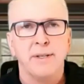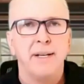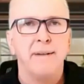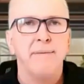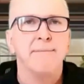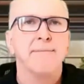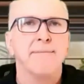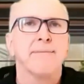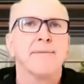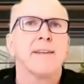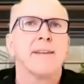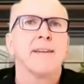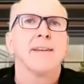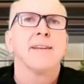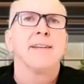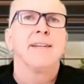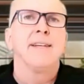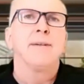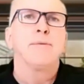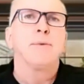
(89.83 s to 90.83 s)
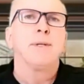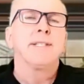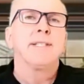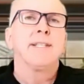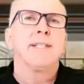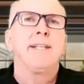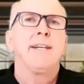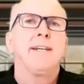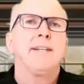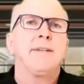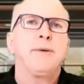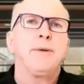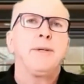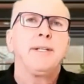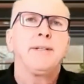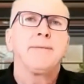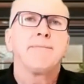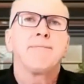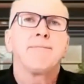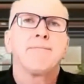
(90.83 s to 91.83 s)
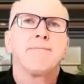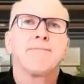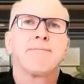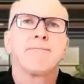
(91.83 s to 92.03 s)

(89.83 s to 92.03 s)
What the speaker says: Okay. And what city are you in?